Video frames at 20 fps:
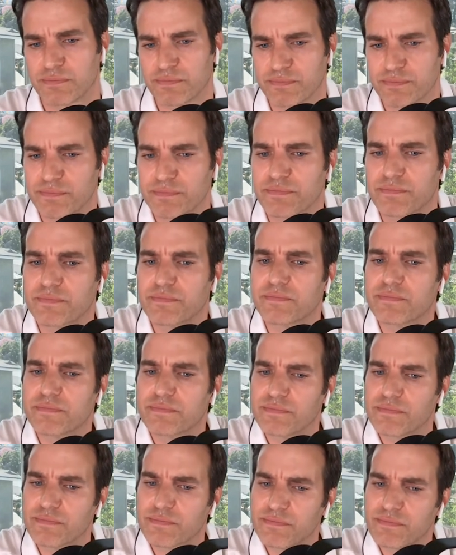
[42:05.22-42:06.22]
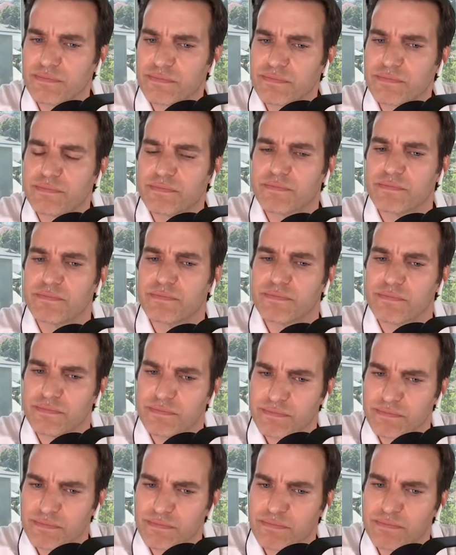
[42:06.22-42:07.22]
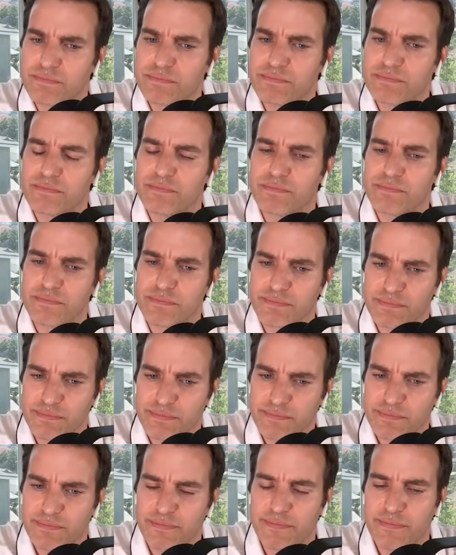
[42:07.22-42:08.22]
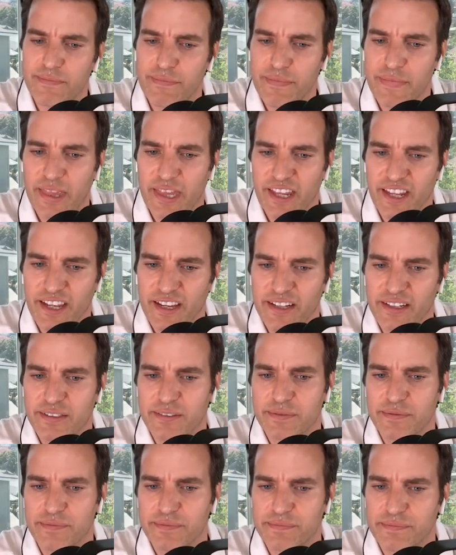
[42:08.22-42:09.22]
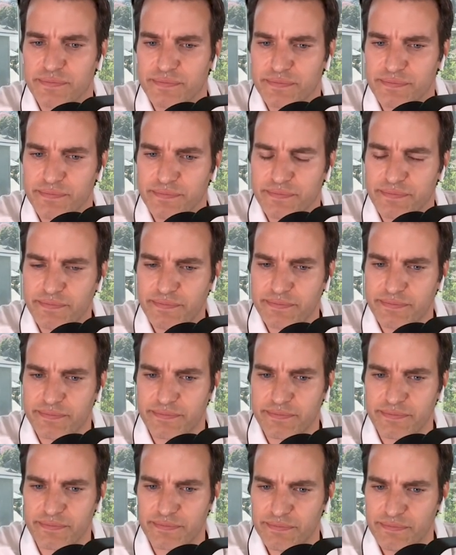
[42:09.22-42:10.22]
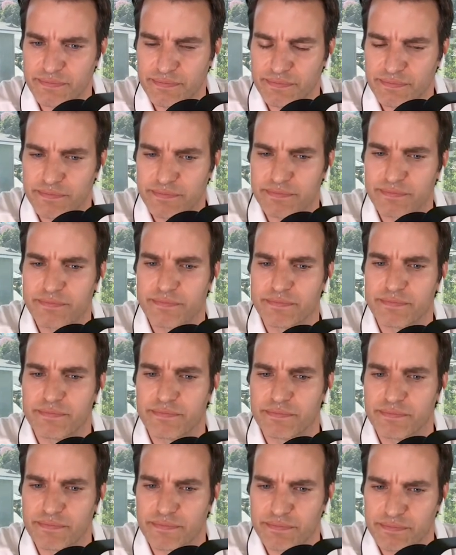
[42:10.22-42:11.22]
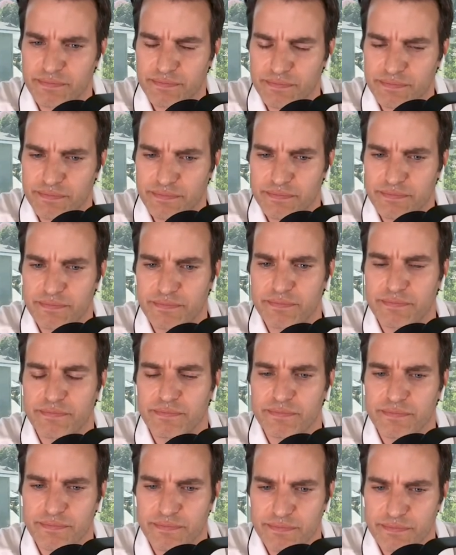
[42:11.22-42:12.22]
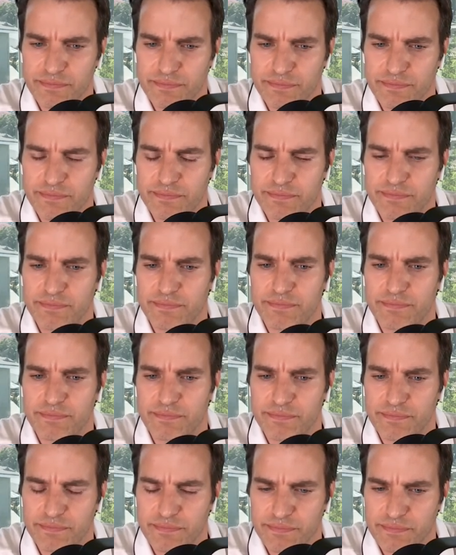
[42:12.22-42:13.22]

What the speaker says: (silent)